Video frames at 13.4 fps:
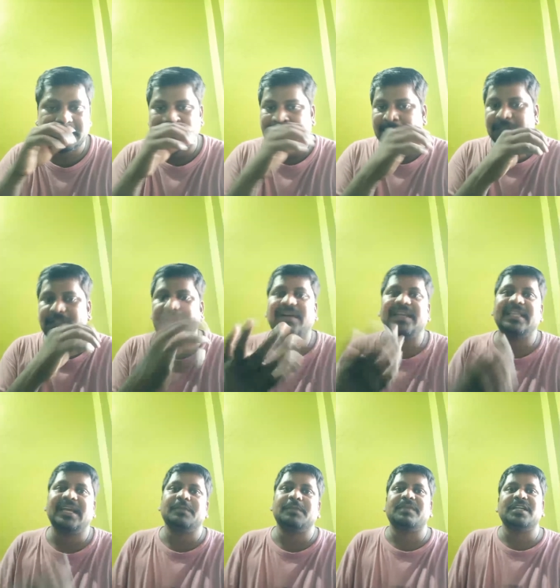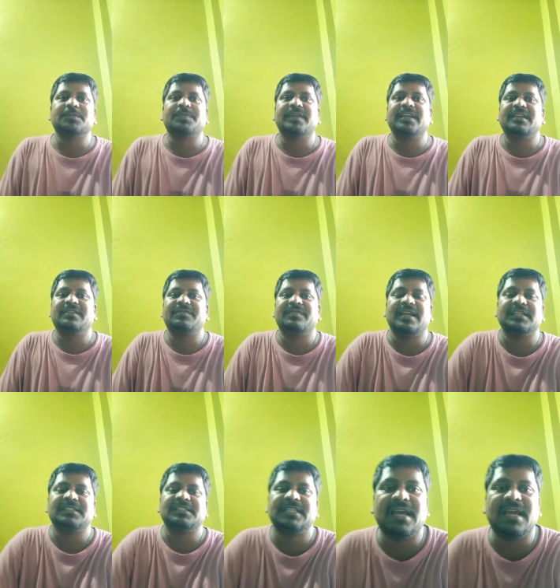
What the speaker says: So what is the atmospheric refraction?